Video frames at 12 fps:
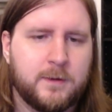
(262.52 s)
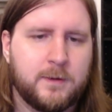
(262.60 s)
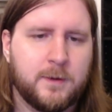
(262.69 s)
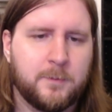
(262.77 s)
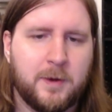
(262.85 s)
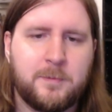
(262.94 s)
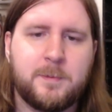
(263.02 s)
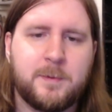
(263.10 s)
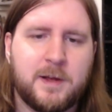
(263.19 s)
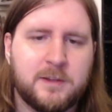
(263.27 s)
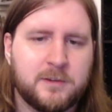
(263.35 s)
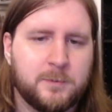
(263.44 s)
It might be
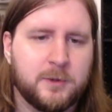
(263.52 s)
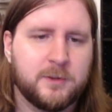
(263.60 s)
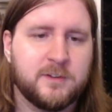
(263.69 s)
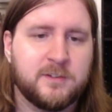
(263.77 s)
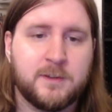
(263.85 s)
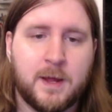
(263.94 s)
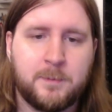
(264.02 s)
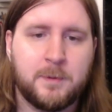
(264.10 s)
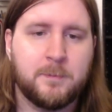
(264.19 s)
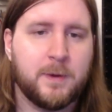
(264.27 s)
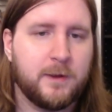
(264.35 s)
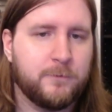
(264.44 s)
possible to stop
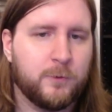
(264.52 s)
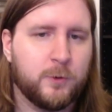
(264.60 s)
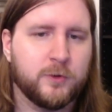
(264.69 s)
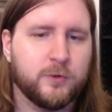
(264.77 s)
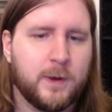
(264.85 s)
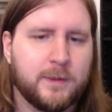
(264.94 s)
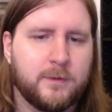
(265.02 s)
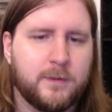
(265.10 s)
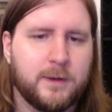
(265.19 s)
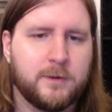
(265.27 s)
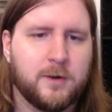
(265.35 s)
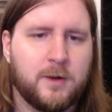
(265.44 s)
him by force rather
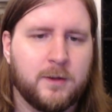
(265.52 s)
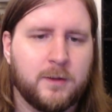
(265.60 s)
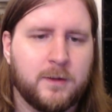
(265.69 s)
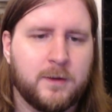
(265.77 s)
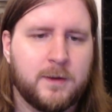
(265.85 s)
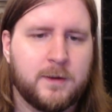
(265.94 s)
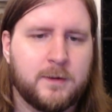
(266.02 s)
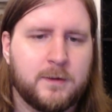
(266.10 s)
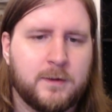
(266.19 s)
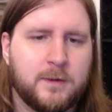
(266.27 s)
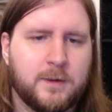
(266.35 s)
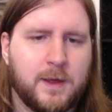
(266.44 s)
than talk.
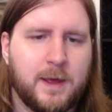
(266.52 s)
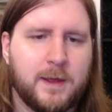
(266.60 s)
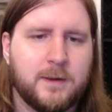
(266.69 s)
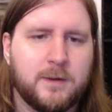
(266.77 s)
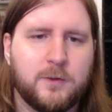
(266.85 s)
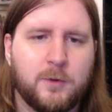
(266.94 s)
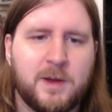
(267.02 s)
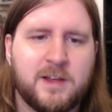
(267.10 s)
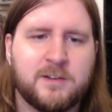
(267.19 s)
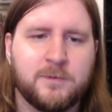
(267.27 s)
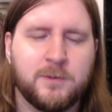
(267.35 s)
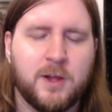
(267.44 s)
Hey, you
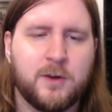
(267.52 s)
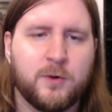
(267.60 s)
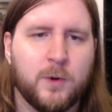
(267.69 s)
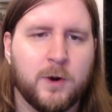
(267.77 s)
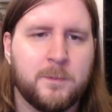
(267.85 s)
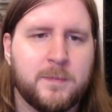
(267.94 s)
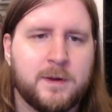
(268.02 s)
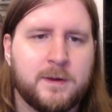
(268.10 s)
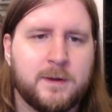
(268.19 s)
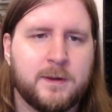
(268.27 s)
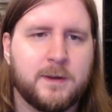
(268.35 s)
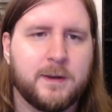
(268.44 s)
massive lugworm,
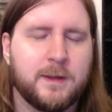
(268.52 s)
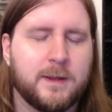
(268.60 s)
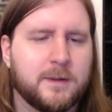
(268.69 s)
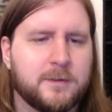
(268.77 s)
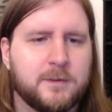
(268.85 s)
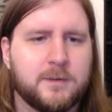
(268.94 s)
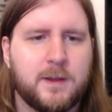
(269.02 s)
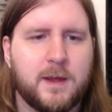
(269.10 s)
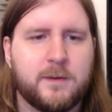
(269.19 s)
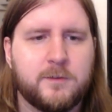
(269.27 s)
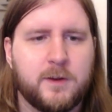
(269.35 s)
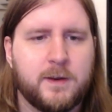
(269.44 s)
and it gets his
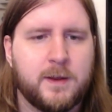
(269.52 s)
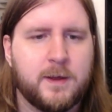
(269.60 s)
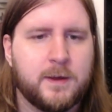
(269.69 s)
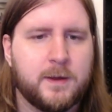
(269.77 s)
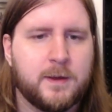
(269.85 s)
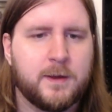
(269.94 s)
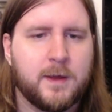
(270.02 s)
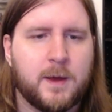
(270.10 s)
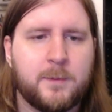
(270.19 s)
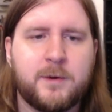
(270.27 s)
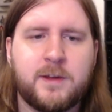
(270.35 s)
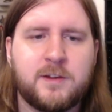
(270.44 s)
attention.
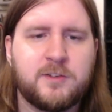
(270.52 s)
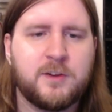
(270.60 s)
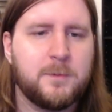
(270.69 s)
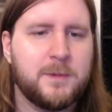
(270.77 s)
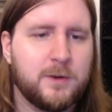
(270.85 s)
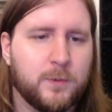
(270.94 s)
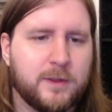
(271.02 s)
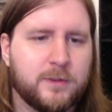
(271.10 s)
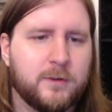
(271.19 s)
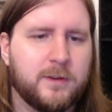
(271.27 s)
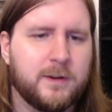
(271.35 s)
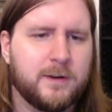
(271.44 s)
How about catching me
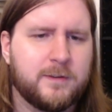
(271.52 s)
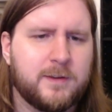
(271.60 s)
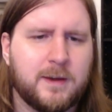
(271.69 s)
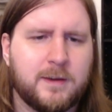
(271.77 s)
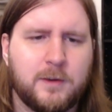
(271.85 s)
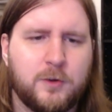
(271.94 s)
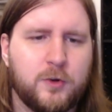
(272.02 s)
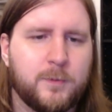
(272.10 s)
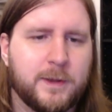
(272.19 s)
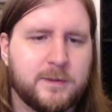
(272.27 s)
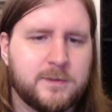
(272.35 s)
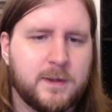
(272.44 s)
rather than attacking
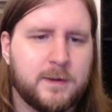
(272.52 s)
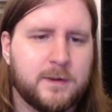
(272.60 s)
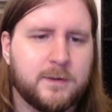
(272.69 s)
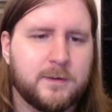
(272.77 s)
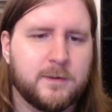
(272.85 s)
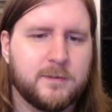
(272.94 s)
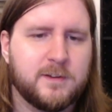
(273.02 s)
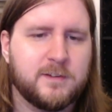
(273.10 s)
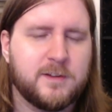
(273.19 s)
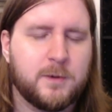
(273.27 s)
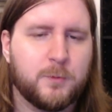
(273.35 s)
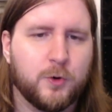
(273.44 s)
humans? Doesn't that
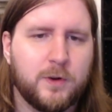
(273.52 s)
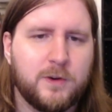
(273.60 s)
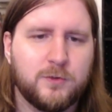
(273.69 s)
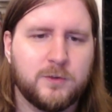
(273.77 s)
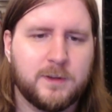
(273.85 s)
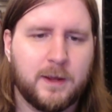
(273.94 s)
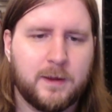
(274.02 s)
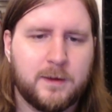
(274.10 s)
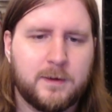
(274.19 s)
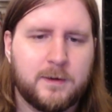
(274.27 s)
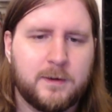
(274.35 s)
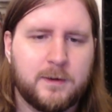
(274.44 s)
sound more interesting?
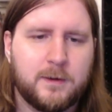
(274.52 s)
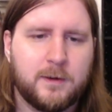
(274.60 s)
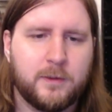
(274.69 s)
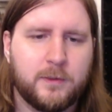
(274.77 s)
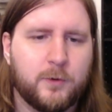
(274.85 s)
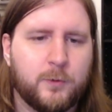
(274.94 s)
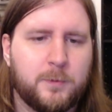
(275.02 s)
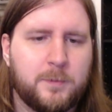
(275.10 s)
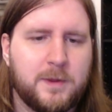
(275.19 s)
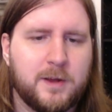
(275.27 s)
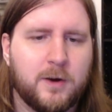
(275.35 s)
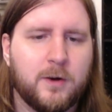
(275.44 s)
Although it would
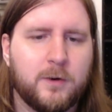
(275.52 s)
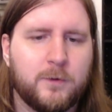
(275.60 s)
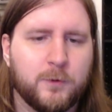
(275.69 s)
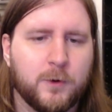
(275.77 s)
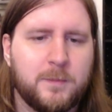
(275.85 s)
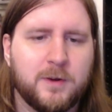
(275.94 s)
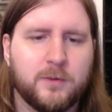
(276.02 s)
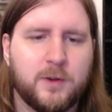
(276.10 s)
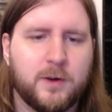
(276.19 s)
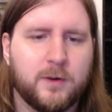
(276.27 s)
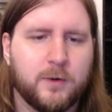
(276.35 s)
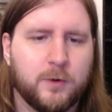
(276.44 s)
be hard for a mere
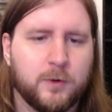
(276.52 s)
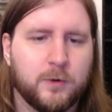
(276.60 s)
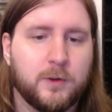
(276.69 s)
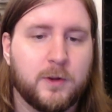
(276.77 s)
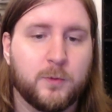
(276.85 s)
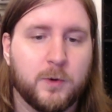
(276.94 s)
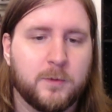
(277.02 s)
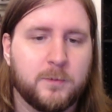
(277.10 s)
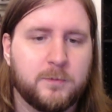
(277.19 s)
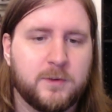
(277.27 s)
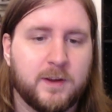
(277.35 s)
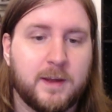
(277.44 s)
lug- er,
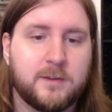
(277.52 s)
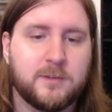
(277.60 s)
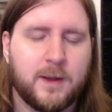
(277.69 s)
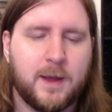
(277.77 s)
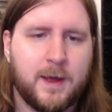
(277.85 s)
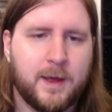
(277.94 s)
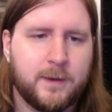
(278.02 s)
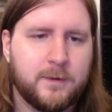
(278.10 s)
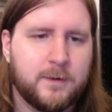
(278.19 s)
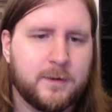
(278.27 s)
lugworm to catch a god.